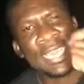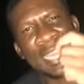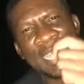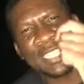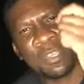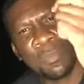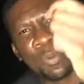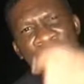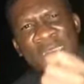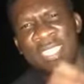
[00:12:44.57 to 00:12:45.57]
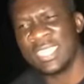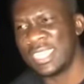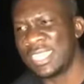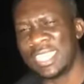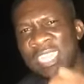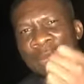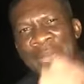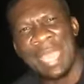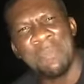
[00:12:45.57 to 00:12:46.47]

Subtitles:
engaging politicians and our